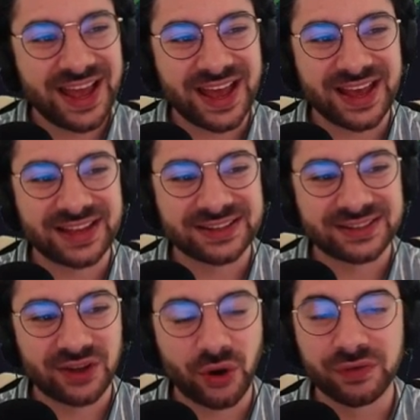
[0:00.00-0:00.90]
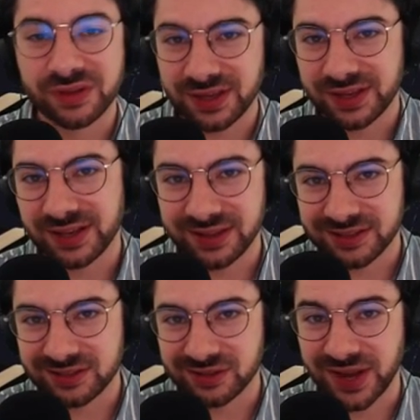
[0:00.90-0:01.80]
and overthinking
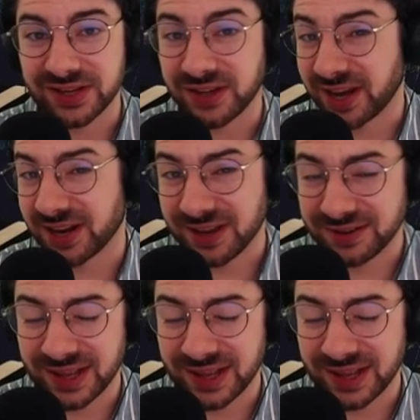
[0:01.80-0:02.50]
leads to anxiety.